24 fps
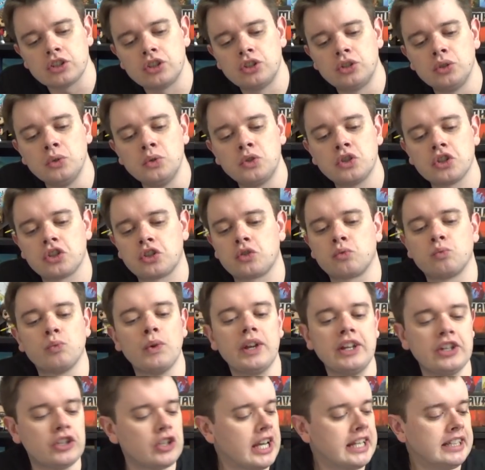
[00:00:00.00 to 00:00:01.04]
to just
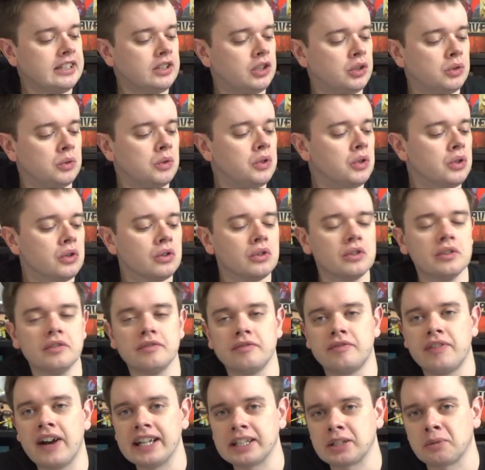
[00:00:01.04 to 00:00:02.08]
reach into your
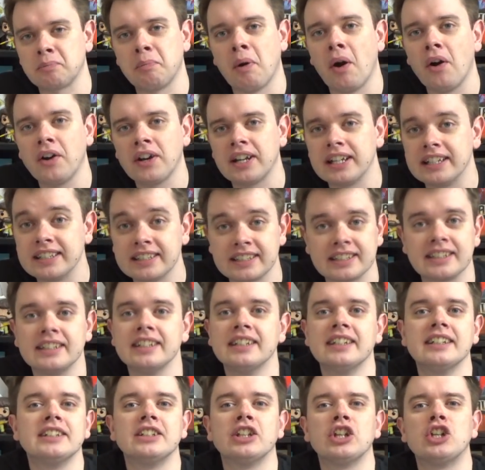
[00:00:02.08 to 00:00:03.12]
vast pockets,
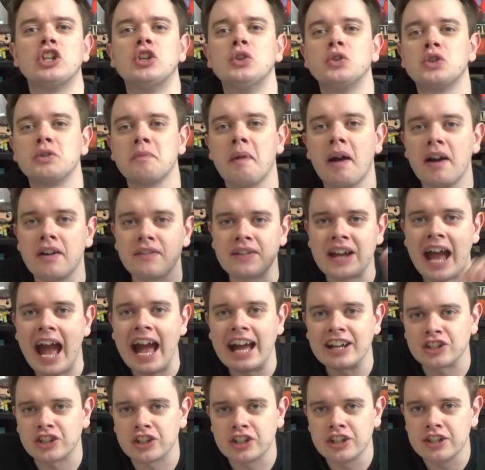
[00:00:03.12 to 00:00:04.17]
the, the huge amount of
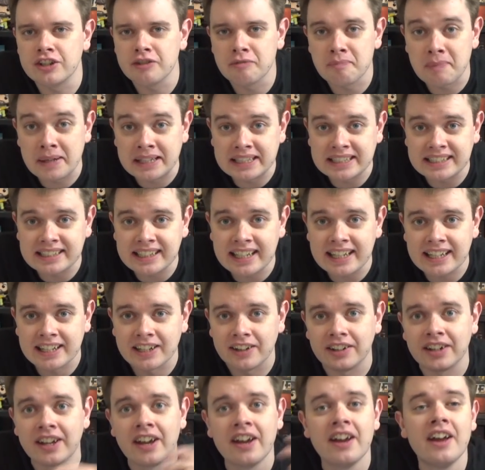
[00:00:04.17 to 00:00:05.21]
cash that you've been sitting
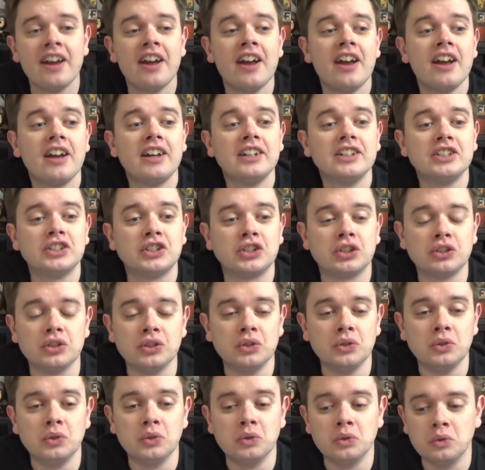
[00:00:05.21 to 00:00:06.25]
on,
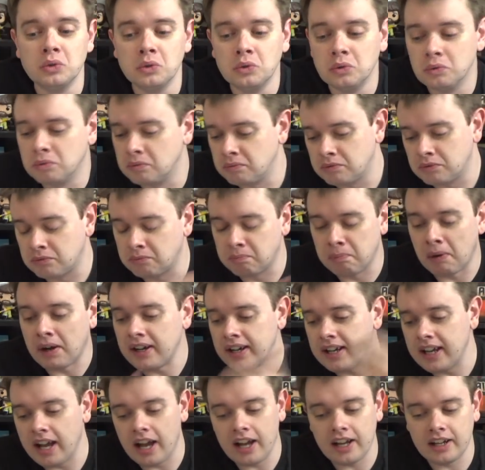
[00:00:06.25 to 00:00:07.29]
to
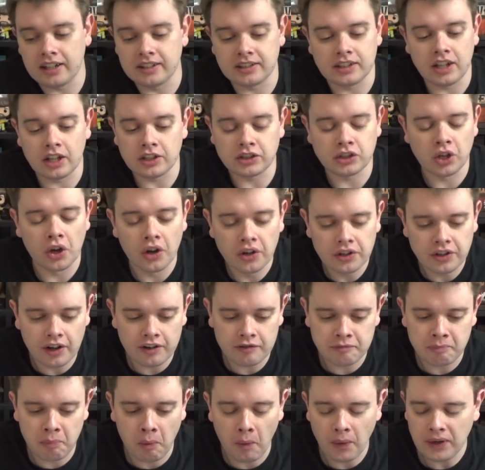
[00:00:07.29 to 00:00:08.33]
buy a, a ton
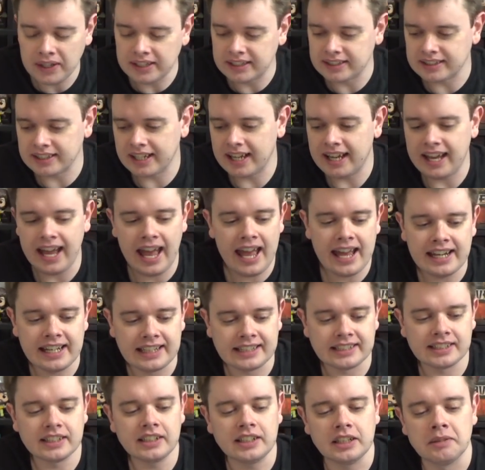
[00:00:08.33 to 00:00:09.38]
of points at
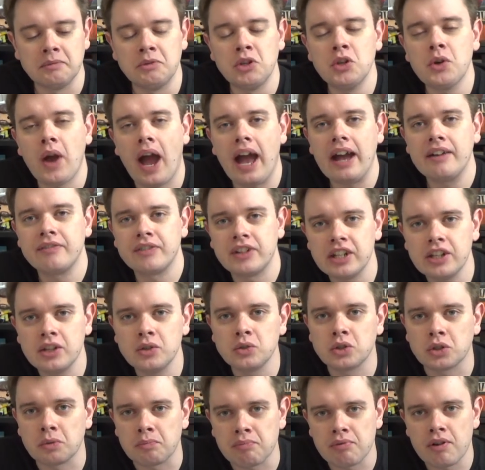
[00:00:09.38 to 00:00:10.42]
any time. You have to
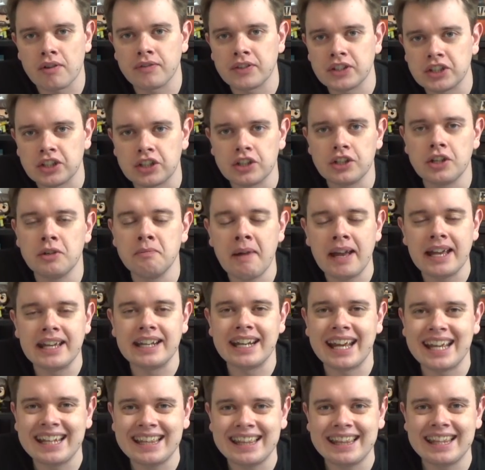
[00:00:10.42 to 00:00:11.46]
use the profits that you
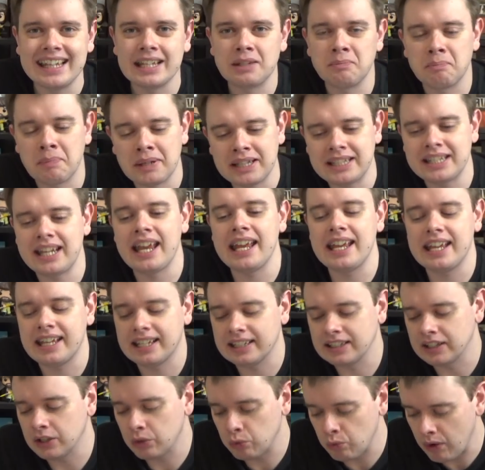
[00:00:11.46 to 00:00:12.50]
made in this
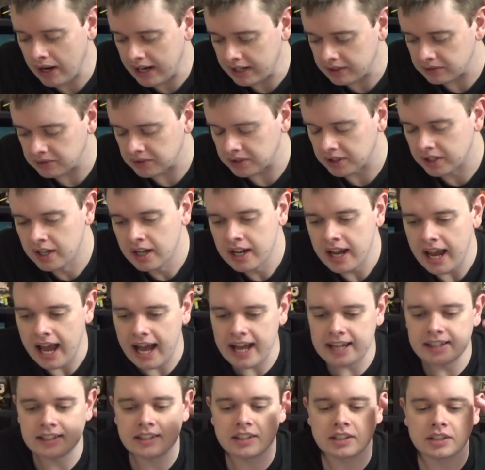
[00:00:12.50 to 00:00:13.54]
particular round.
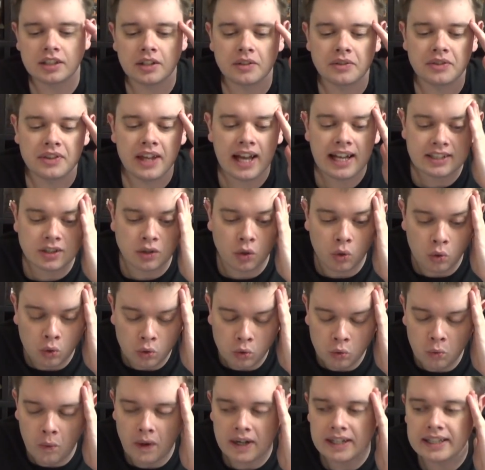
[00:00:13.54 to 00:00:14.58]
And so that's
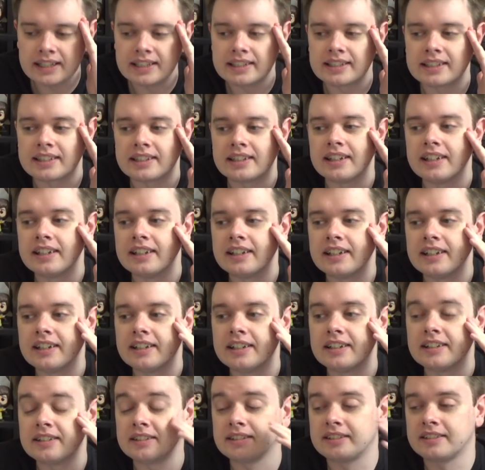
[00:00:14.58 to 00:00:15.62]
always
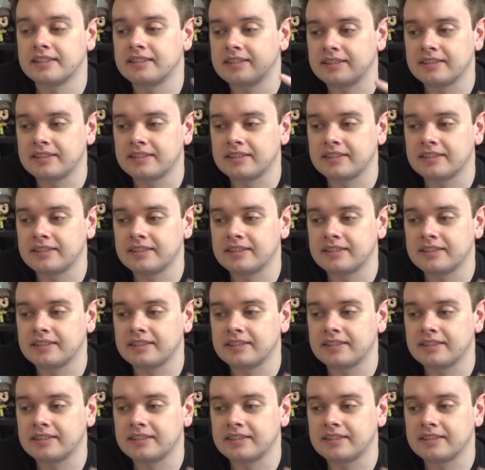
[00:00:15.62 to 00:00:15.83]
the